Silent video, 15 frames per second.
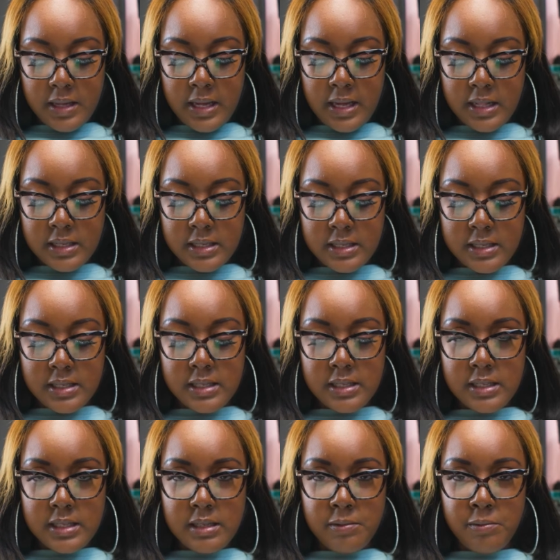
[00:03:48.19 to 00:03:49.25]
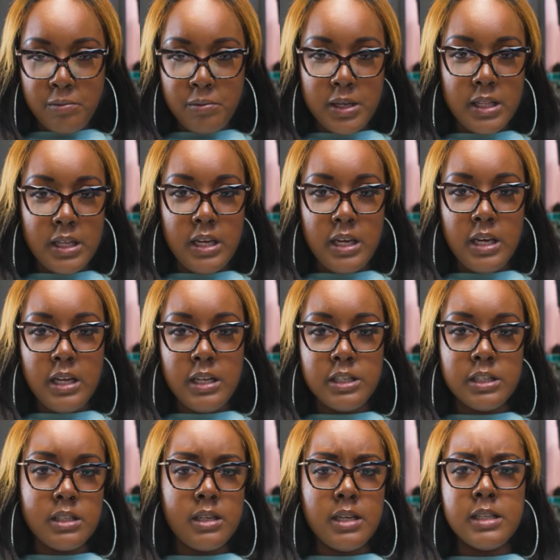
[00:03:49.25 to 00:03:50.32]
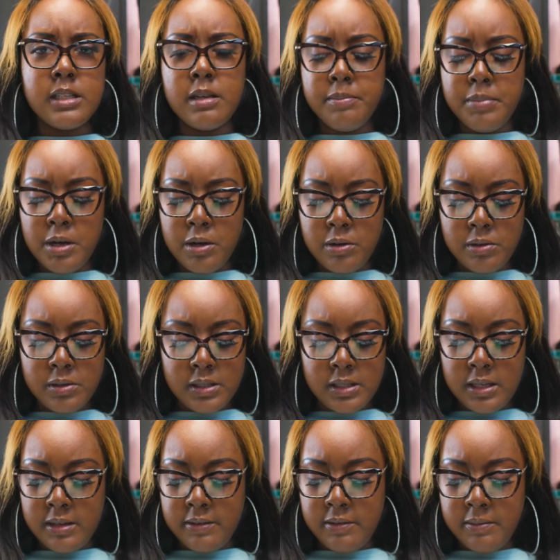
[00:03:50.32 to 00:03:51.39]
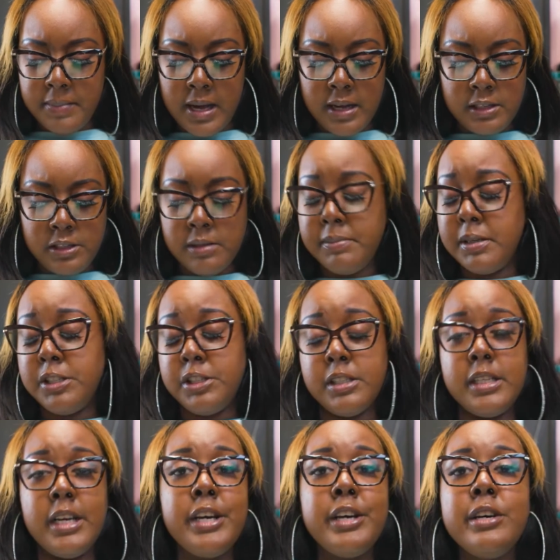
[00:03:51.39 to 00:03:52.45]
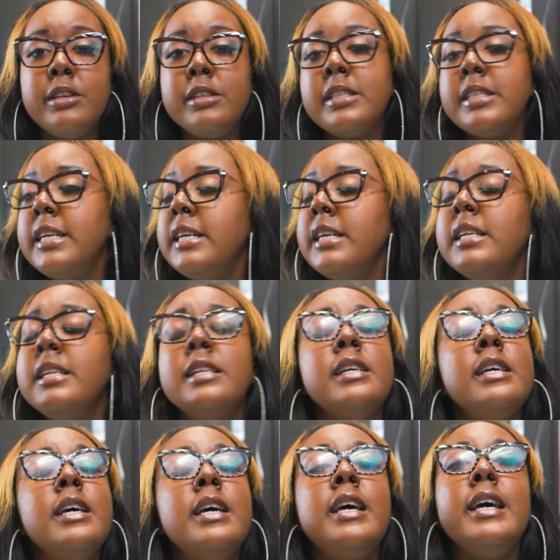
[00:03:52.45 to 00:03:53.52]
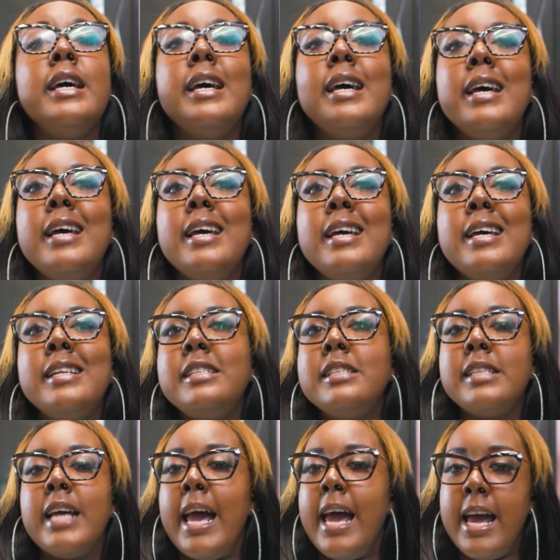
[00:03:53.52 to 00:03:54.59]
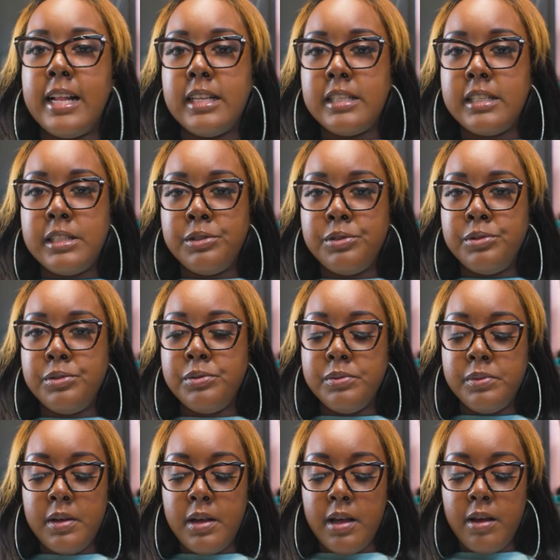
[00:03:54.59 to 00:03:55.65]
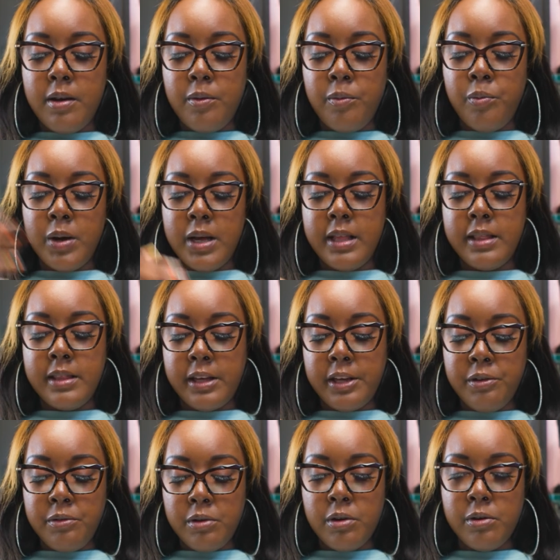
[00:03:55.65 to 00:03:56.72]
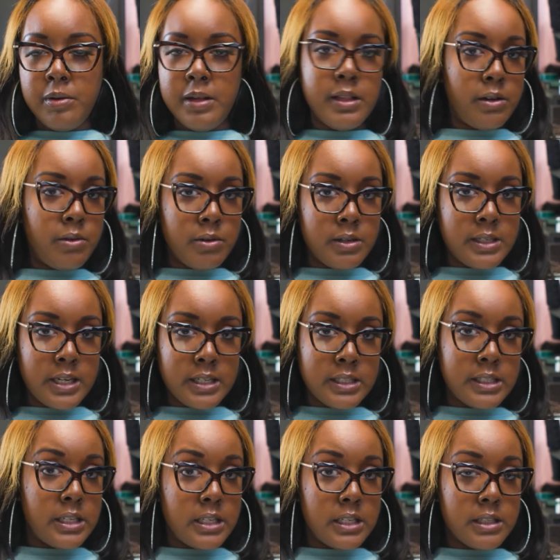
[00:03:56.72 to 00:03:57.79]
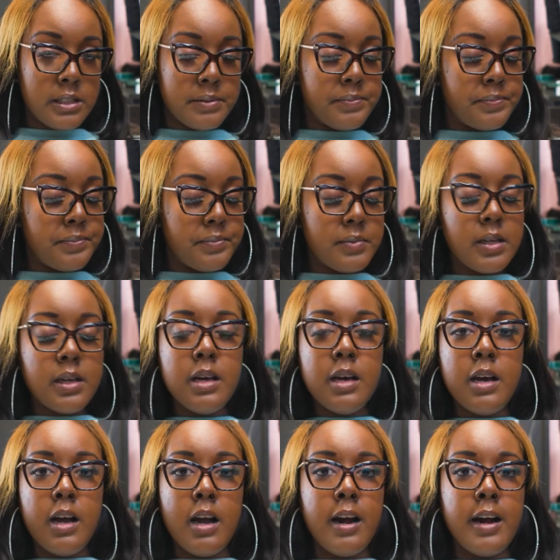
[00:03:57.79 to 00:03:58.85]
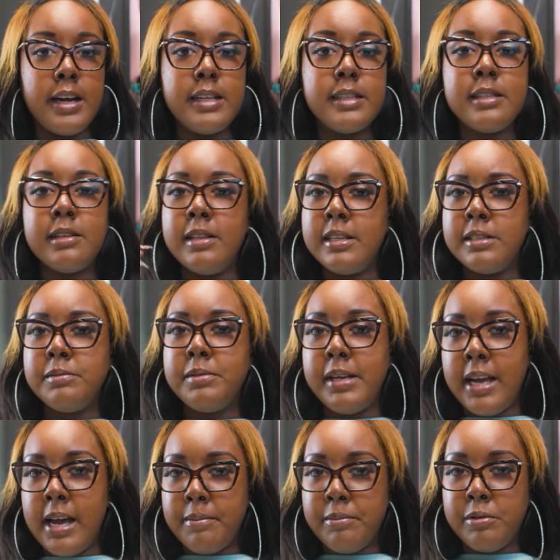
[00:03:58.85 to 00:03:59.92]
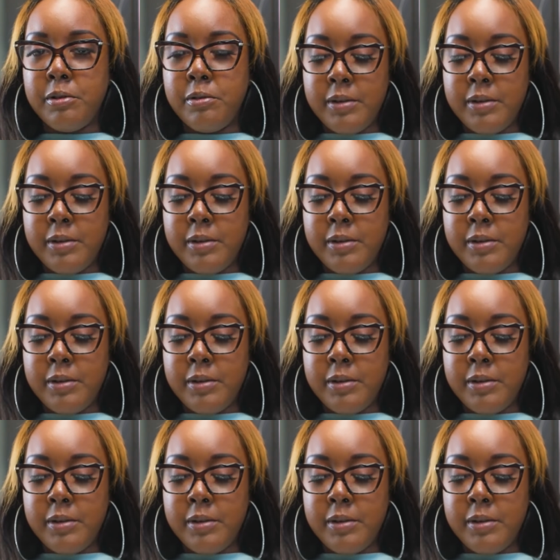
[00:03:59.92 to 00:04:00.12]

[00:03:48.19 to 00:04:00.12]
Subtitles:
it's really it's composed of about a bunch of cells, and it just adds to what the cuticle and the cortex does. All right, so let's recap real